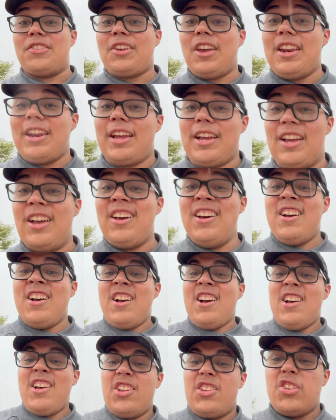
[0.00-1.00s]
getting
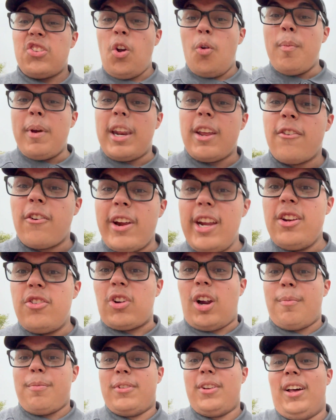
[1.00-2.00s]
many
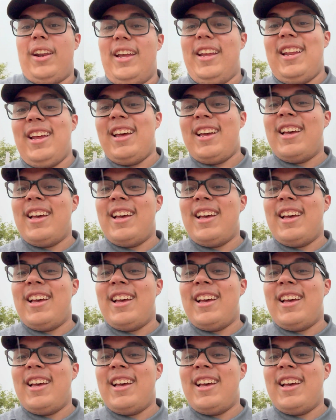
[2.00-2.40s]
raindrops on it.